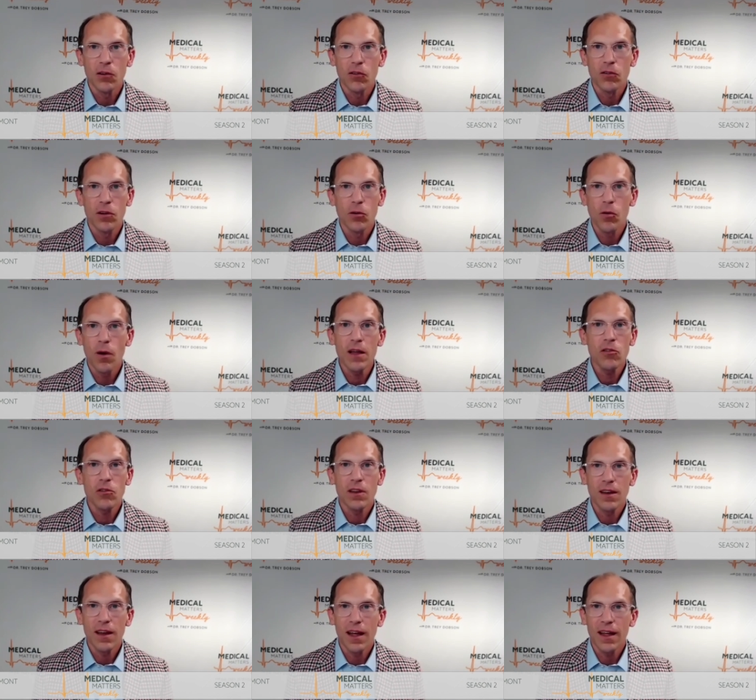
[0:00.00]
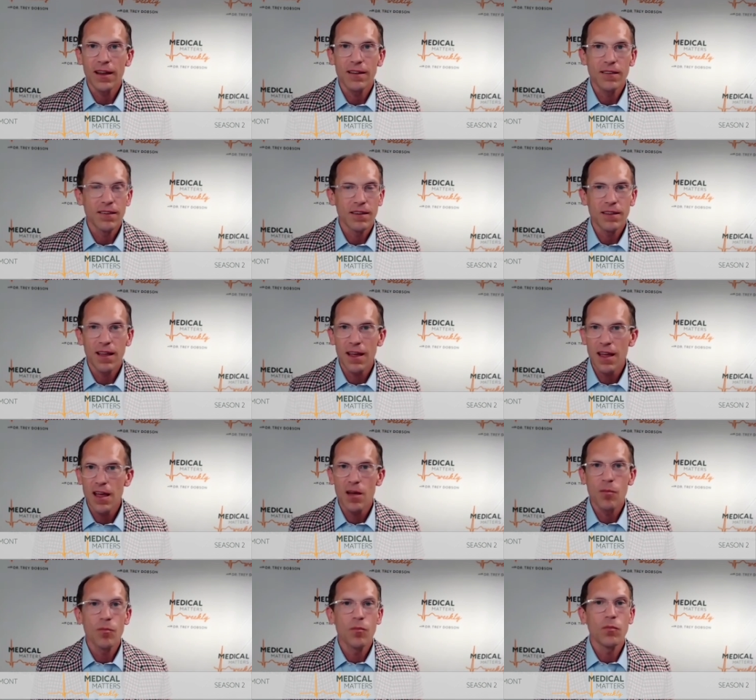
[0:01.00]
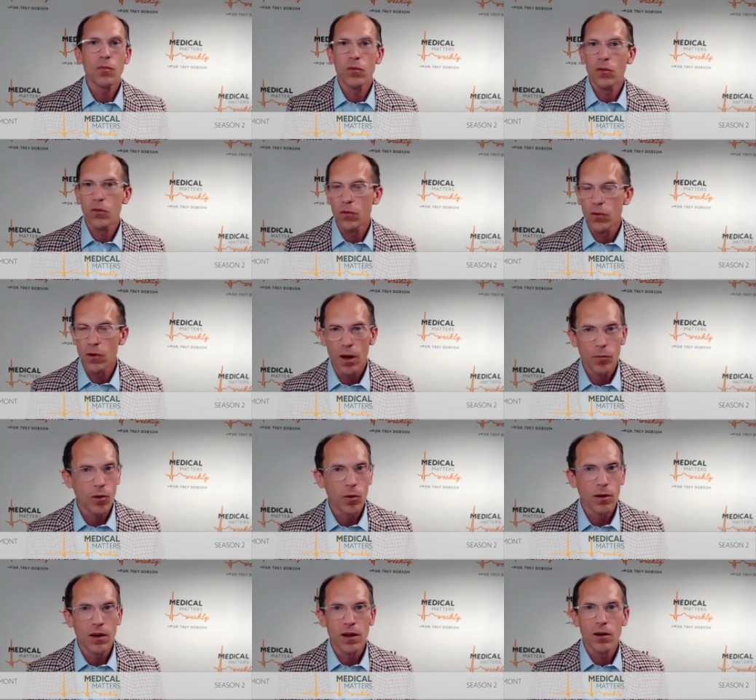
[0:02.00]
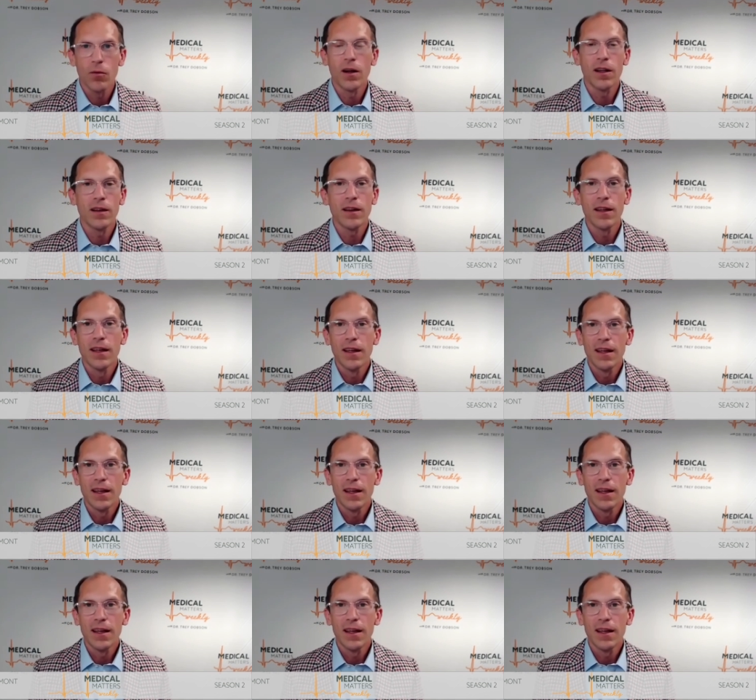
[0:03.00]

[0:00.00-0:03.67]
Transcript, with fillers: There's no question. At 6 a.m., I'm going on a run,